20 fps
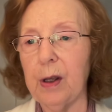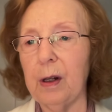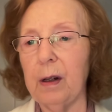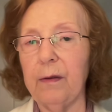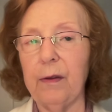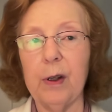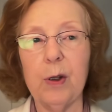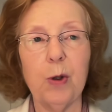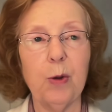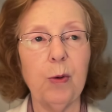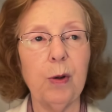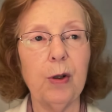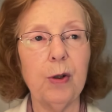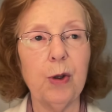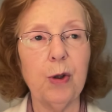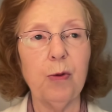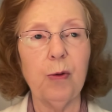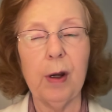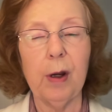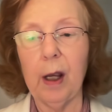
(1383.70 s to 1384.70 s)
of Israel's
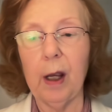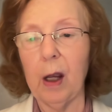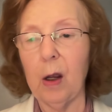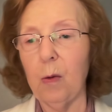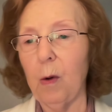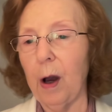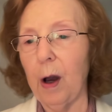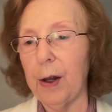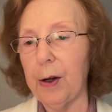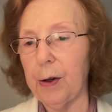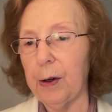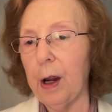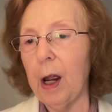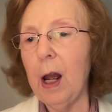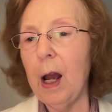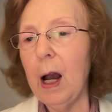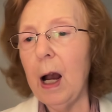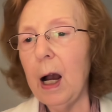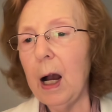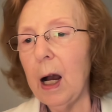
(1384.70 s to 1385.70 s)
drinking water.
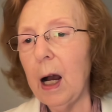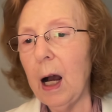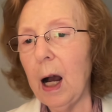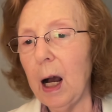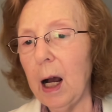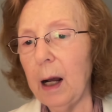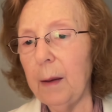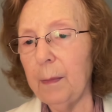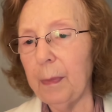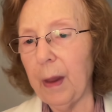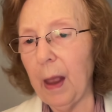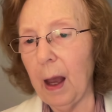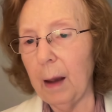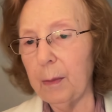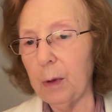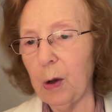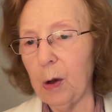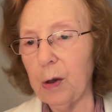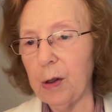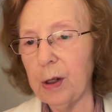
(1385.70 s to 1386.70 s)
I'm
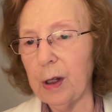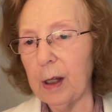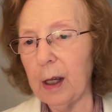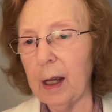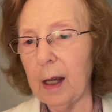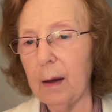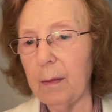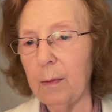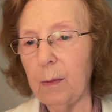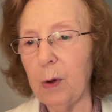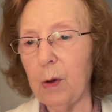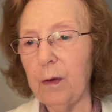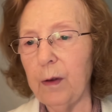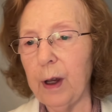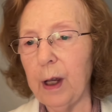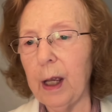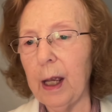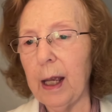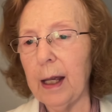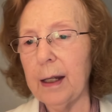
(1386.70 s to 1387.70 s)
going to keep
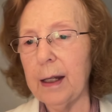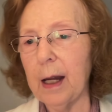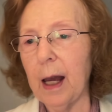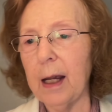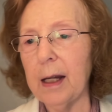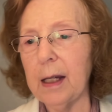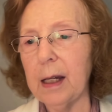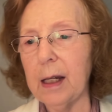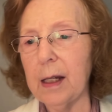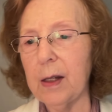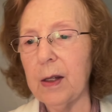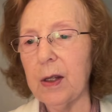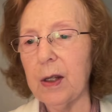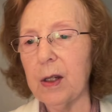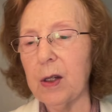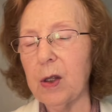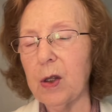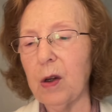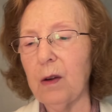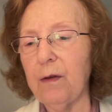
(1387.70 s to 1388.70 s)
moving. In
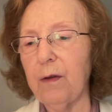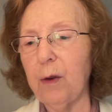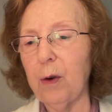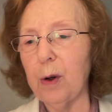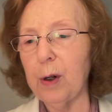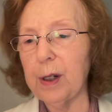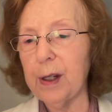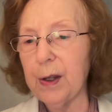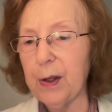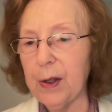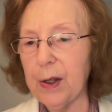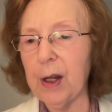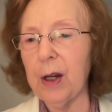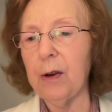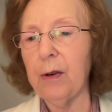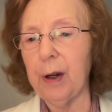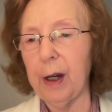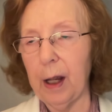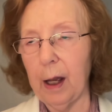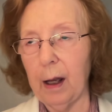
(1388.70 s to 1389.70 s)
1964,
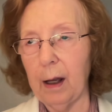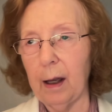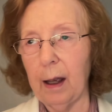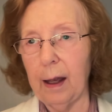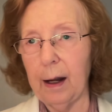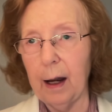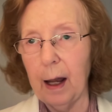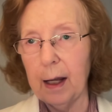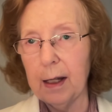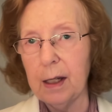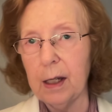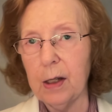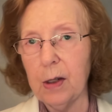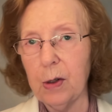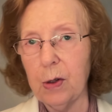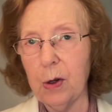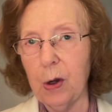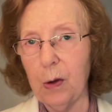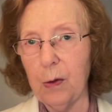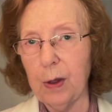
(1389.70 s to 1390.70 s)
Syria, and I didn't
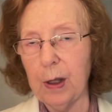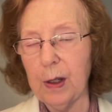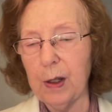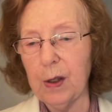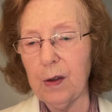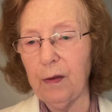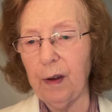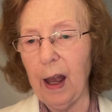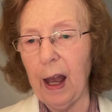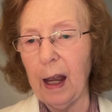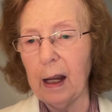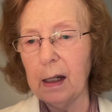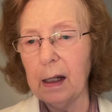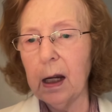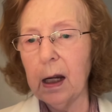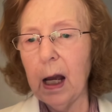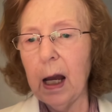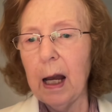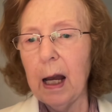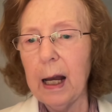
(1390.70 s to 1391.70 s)
know this fact,
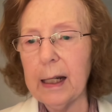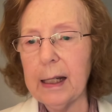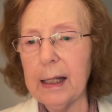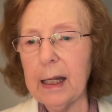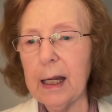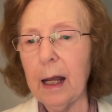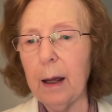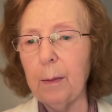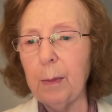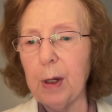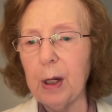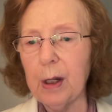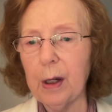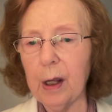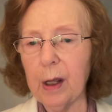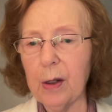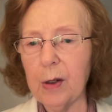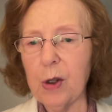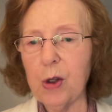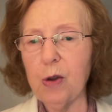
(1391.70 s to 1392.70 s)
attempted
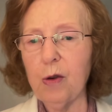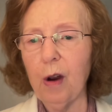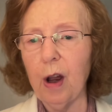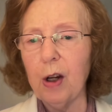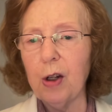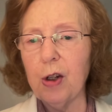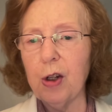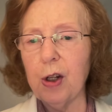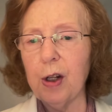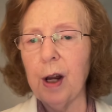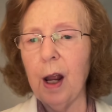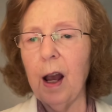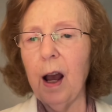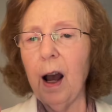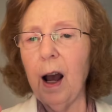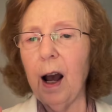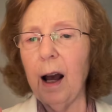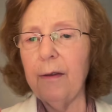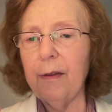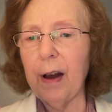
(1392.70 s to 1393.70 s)
construction
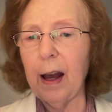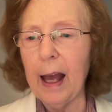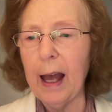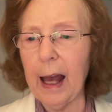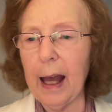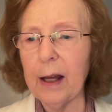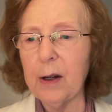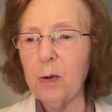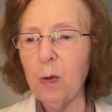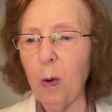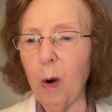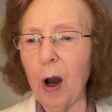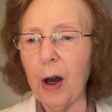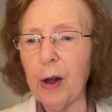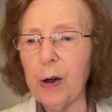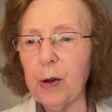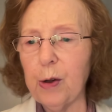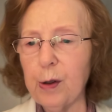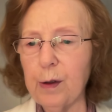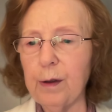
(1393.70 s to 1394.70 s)
of a
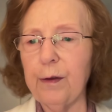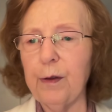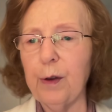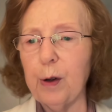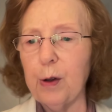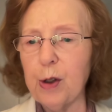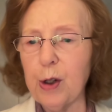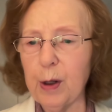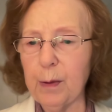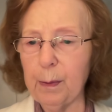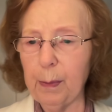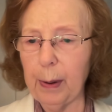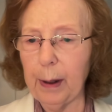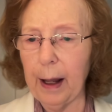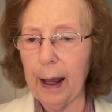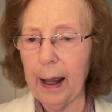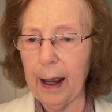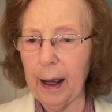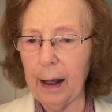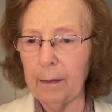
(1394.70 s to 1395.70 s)
headwater diversion
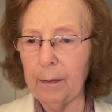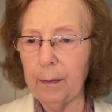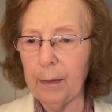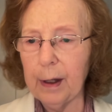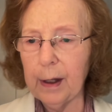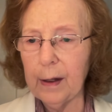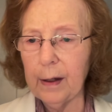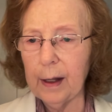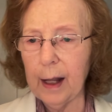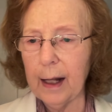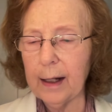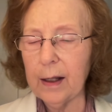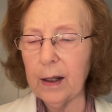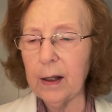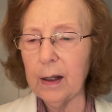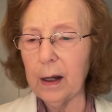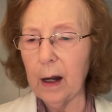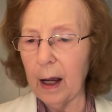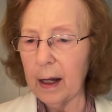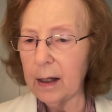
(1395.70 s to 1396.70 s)
plan. That's in
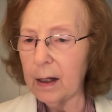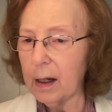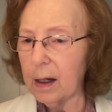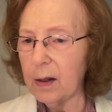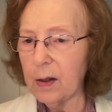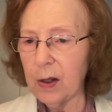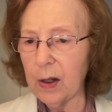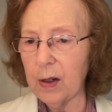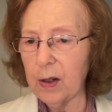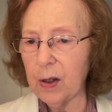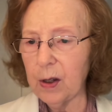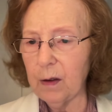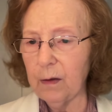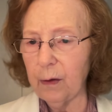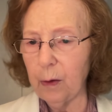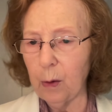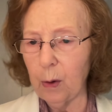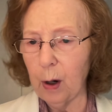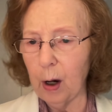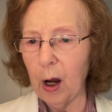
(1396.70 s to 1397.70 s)

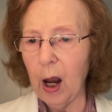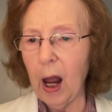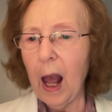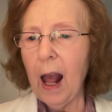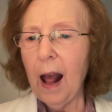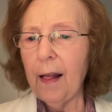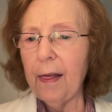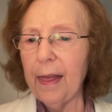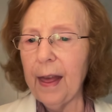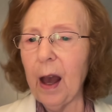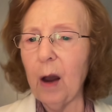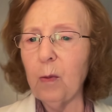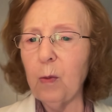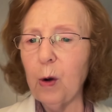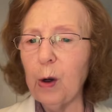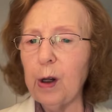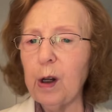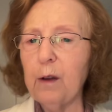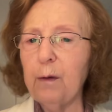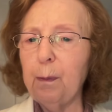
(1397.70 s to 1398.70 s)
1964, that would
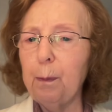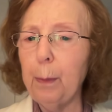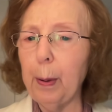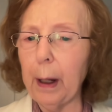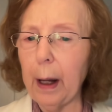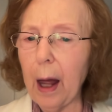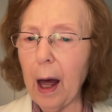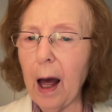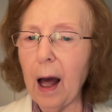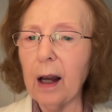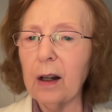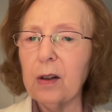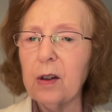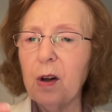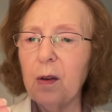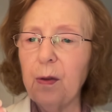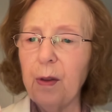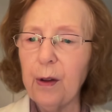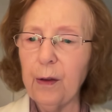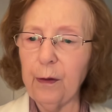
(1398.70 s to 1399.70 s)
have blocked
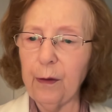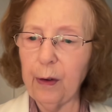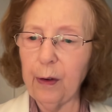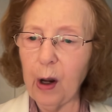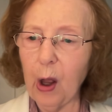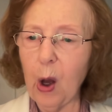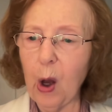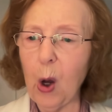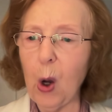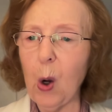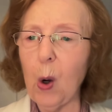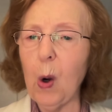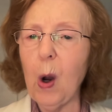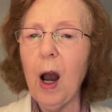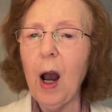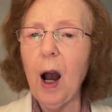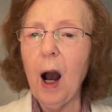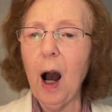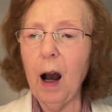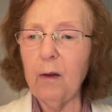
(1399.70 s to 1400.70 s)
the flow
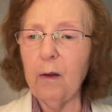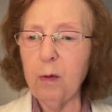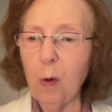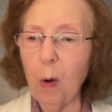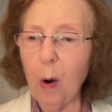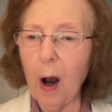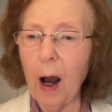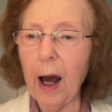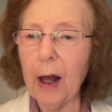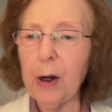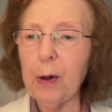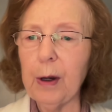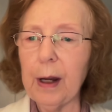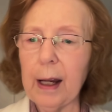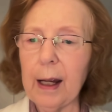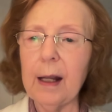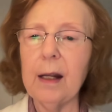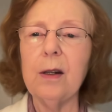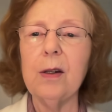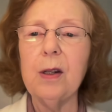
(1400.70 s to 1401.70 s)
of water
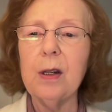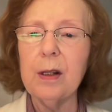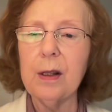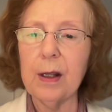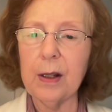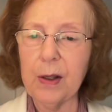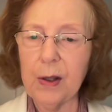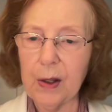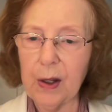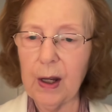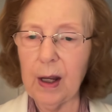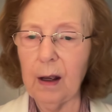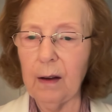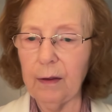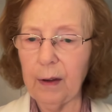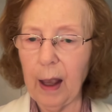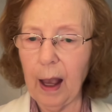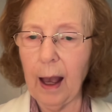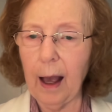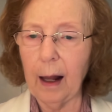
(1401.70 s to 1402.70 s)
into the Sea of
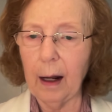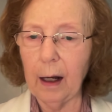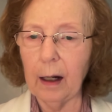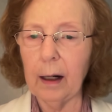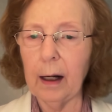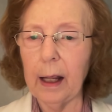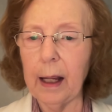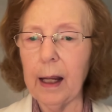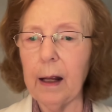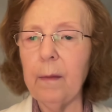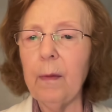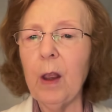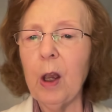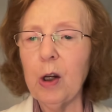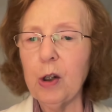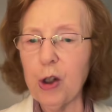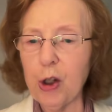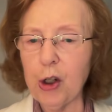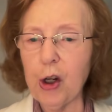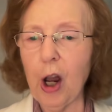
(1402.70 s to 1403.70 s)
Galilee,
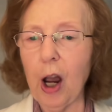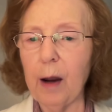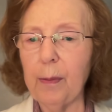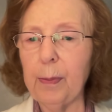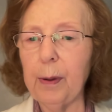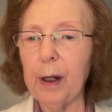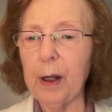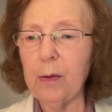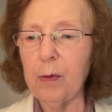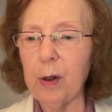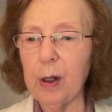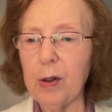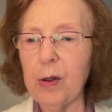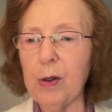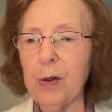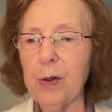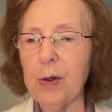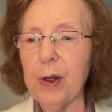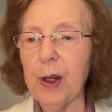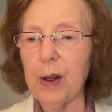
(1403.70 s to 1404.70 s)
sharply
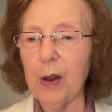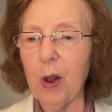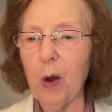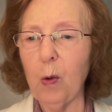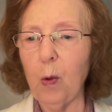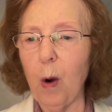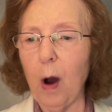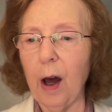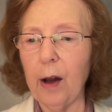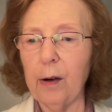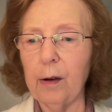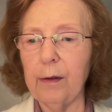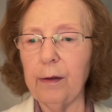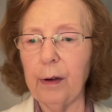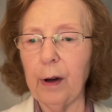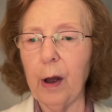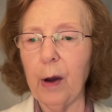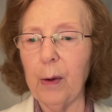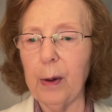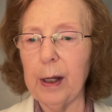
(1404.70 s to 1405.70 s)
reducing the water
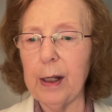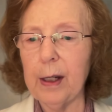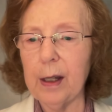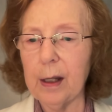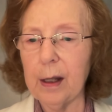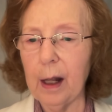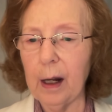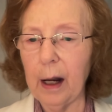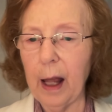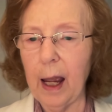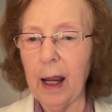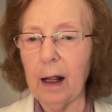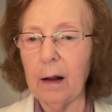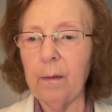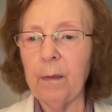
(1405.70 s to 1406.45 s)
flow into the lake.